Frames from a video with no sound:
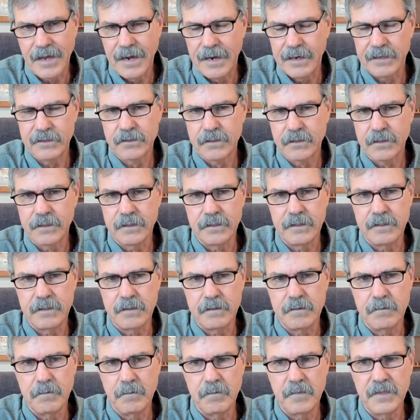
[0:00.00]

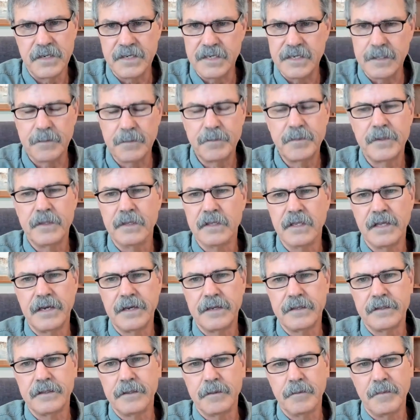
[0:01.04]
actually
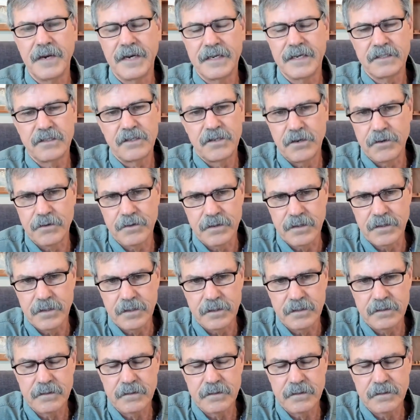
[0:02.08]
manipulate the bacteria